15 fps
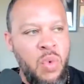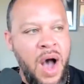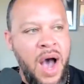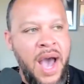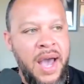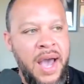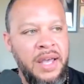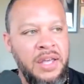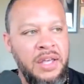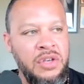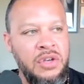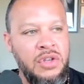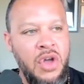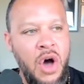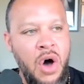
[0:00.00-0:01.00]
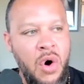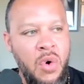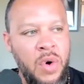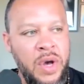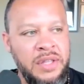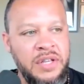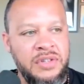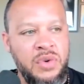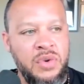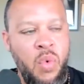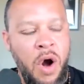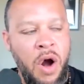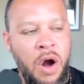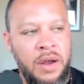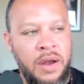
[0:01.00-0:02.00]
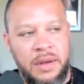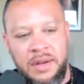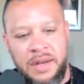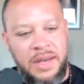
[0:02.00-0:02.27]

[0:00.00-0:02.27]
why you know it doesn't work